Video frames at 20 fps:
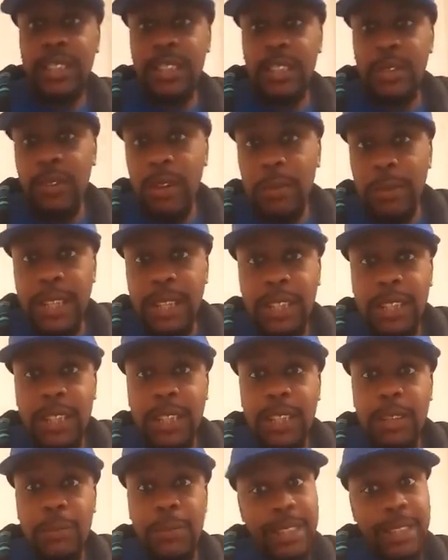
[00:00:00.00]
student master
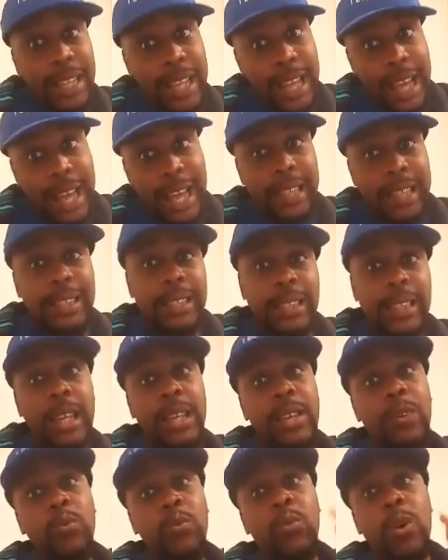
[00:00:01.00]
teacher, Mister I
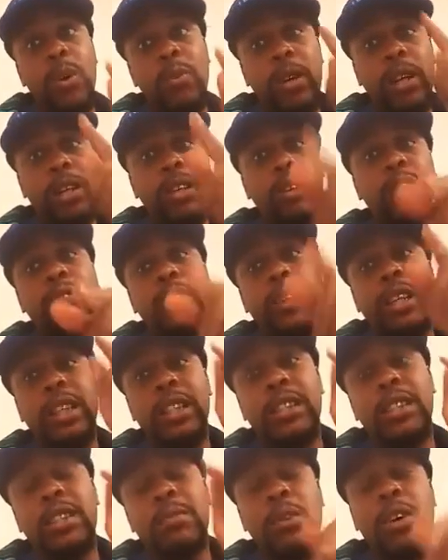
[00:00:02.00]
Stay Woke. And don't
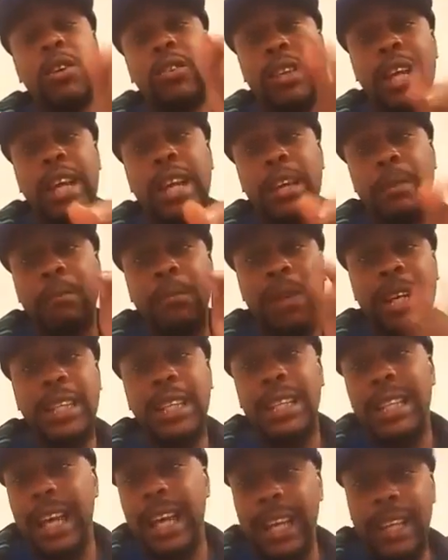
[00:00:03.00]
forget, tomorrow night,
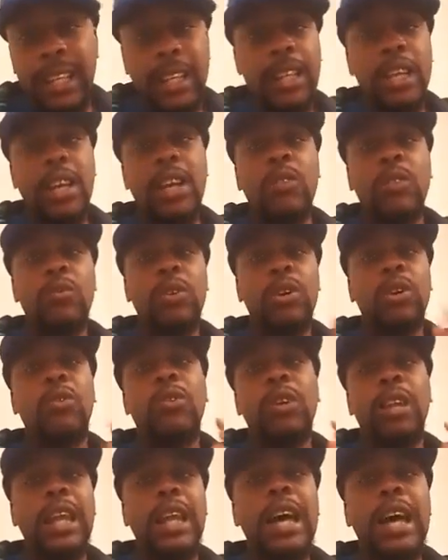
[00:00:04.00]
Monday night, we're
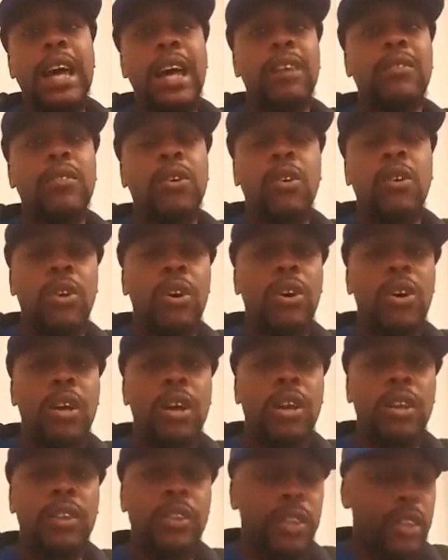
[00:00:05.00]
going live
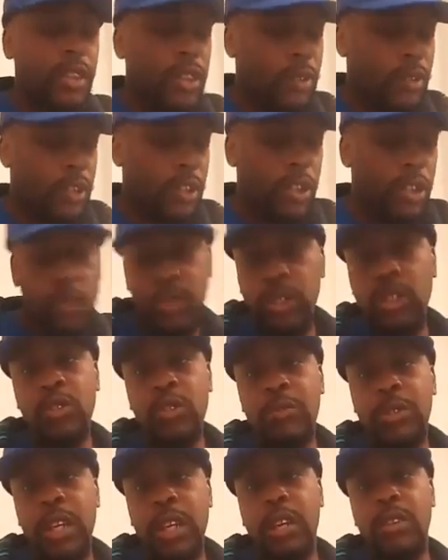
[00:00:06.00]
on the
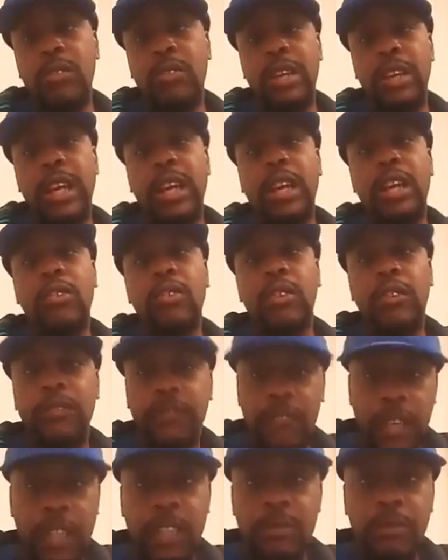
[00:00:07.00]
YouTube channel and on
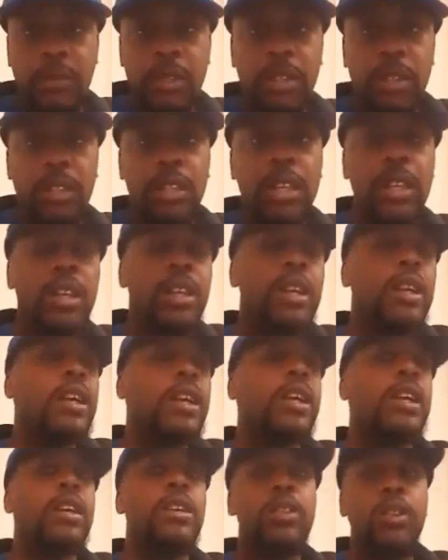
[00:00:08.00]
Facebook
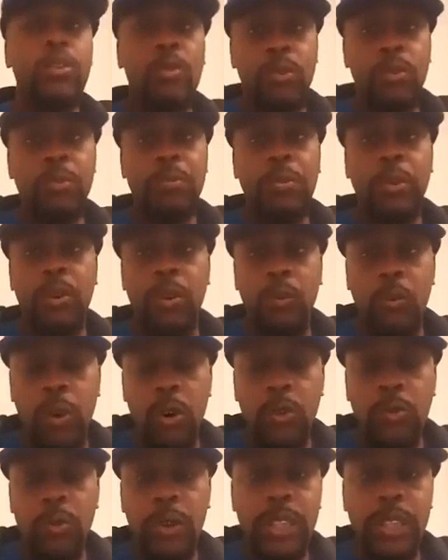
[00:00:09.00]
in the group, the
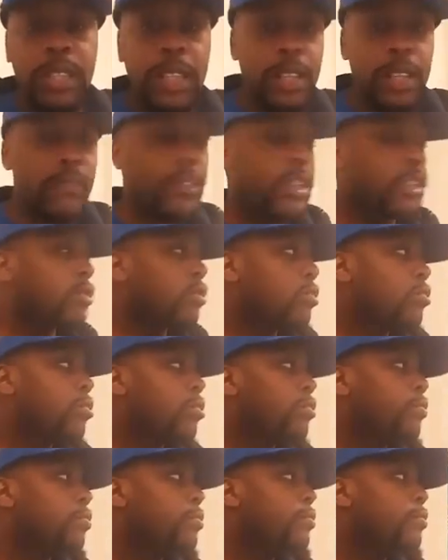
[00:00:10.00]
Woke Real Estate Investors
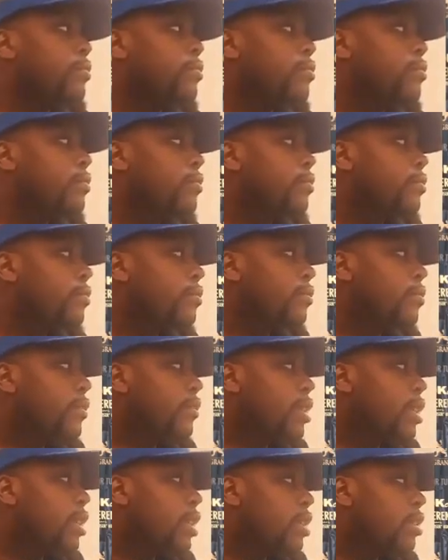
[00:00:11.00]
Group.
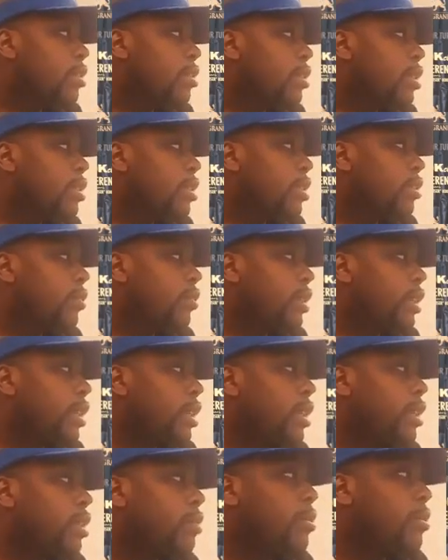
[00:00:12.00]
So let's see if we can
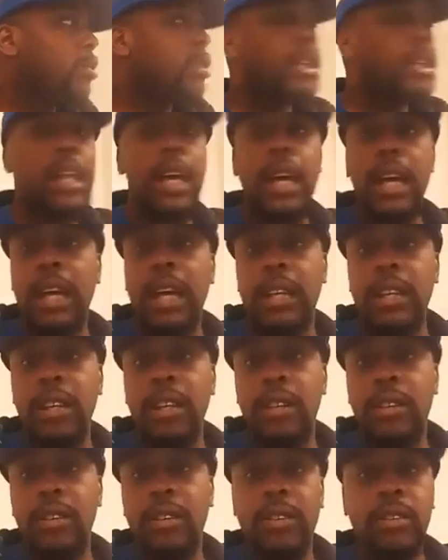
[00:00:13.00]
get him on the line here.